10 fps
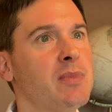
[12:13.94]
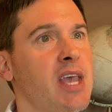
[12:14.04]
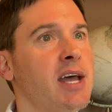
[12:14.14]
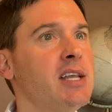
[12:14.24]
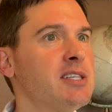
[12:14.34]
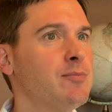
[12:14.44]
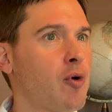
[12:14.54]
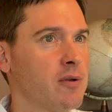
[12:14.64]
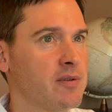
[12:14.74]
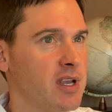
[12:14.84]
yeah, it is
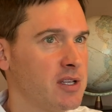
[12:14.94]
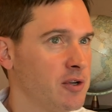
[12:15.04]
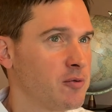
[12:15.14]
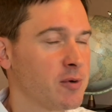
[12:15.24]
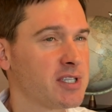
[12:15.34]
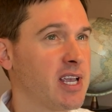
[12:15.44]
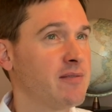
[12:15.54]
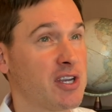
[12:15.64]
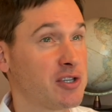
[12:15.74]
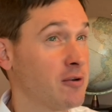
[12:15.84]
important that you, the real estate
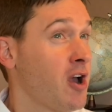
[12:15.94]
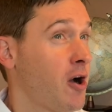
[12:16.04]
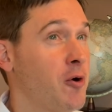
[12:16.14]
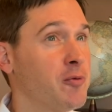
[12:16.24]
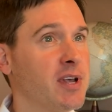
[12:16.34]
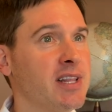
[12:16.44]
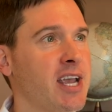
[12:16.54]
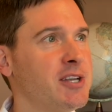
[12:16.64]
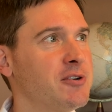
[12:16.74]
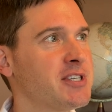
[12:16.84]
investor, own the
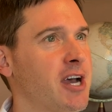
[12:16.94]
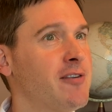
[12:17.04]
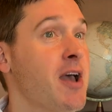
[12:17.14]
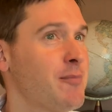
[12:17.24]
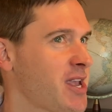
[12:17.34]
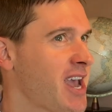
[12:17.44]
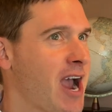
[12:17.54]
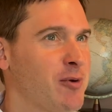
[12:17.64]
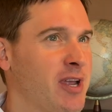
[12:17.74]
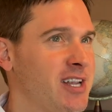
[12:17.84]
land yourself. But yeah,
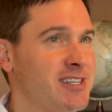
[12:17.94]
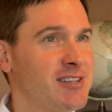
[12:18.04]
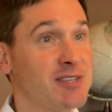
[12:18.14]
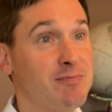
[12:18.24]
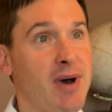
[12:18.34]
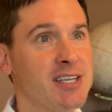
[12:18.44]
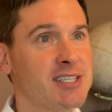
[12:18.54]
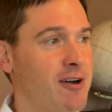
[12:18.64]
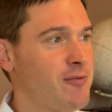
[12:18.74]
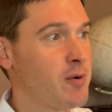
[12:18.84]
I ran into this myself when